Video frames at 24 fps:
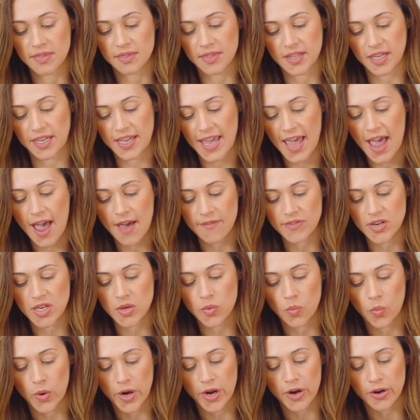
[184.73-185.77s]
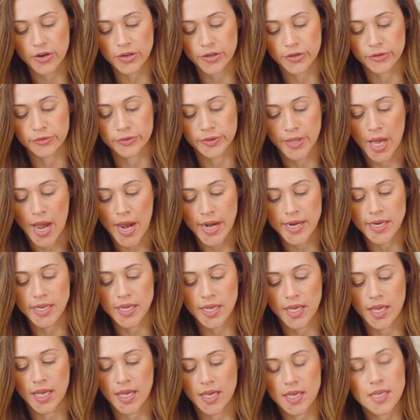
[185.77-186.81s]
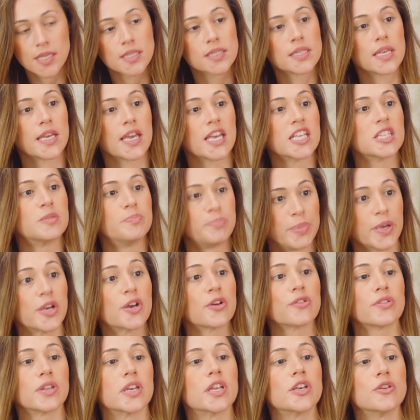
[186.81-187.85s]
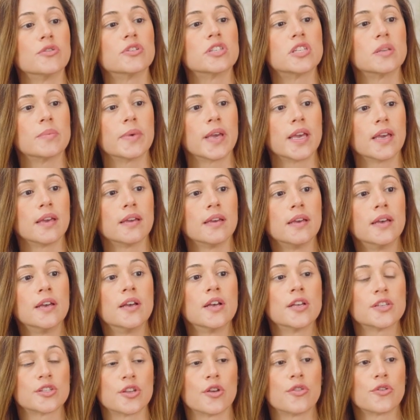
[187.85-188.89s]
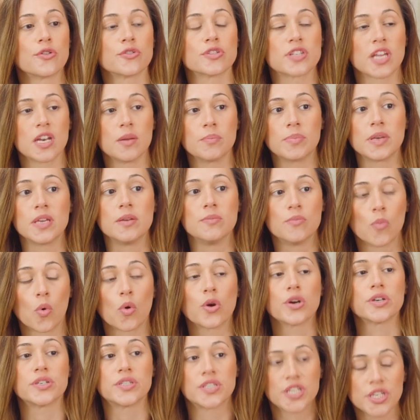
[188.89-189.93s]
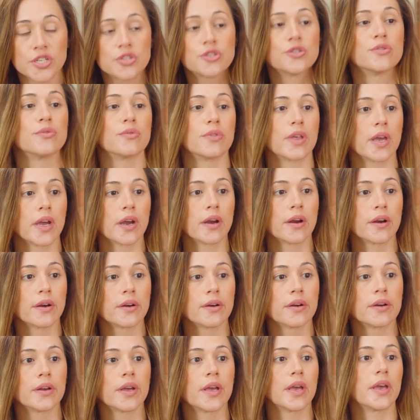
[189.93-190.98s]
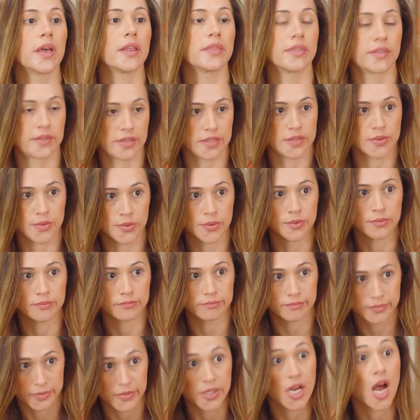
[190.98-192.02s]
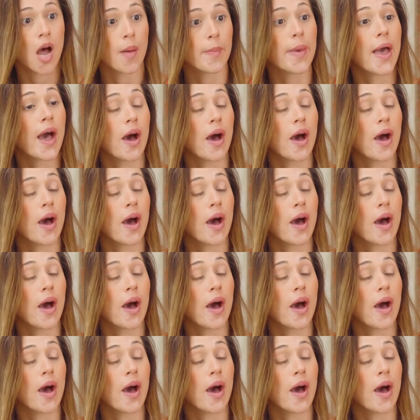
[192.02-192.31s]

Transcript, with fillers: the cavity where your lining is, is bigger than it used to be. So there's gonna be more tissue there to come